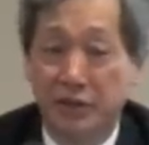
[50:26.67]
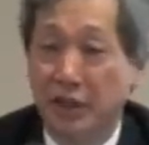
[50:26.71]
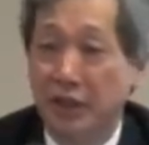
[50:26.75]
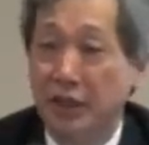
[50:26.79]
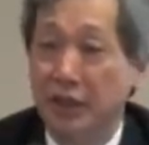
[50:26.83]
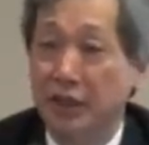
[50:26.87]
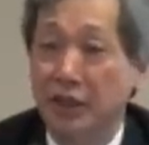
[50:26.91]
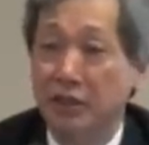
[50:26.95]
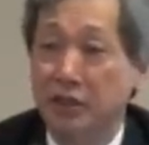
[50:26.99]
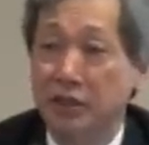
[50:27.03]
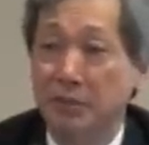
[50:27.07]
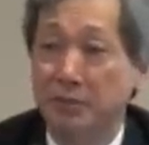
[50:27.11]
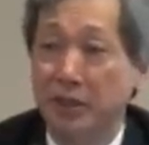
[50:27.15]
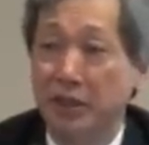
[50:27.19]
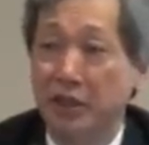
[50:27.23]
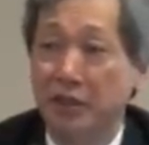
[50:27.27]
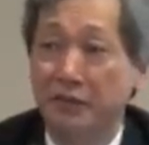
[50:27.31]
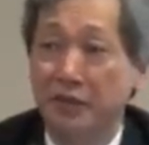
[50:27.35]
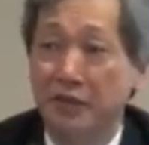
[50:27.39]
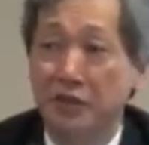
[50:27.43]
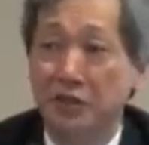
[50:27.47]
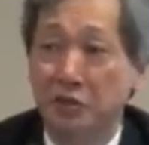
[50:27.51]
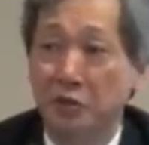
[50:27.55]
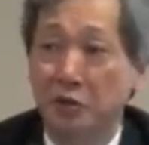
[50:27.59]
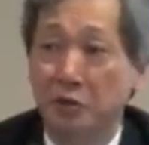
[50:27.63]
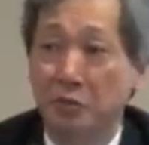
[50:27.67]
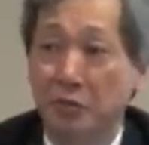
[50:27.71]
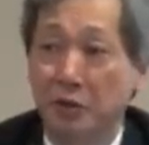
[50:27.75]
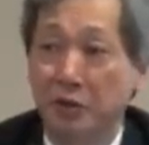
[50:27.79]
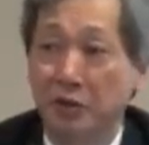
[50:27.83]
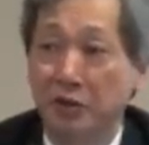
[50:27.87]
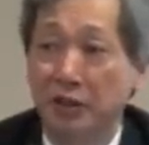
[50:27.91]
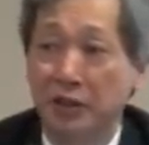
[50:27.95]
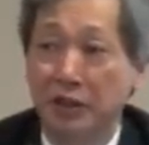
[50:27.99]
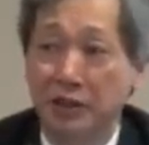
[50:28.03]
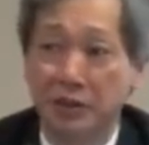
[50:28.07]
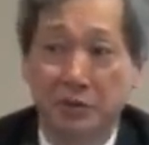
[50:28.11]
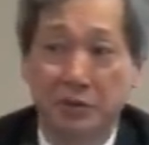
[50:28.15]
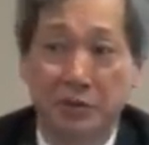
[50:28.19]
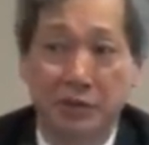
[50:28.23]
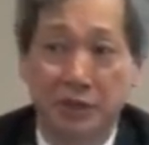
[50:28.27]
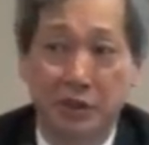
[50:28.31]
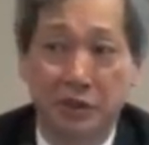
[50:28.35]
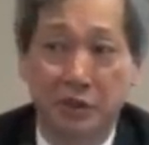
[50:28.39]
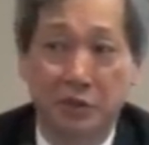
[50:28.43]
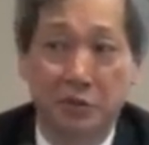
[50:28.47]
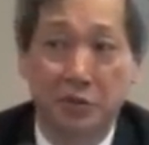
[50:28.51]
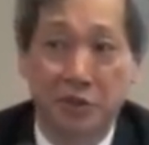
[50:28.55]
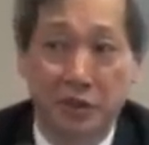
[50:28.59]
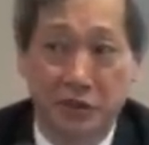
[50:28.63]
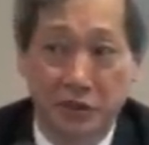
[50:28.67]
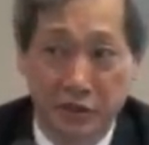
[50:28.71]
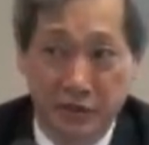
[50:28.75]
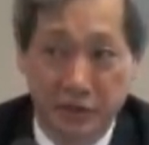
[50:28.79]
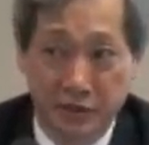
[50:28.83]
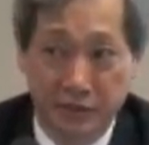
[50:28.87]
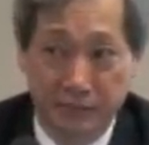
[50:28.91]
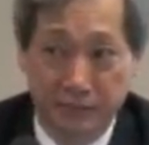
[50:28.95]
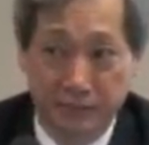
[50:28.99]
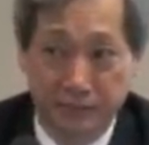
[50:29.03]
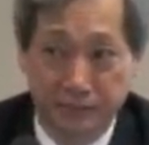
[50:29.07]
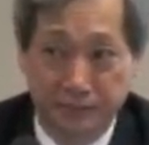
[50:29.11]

China is a beneficiary of multilateral institutions.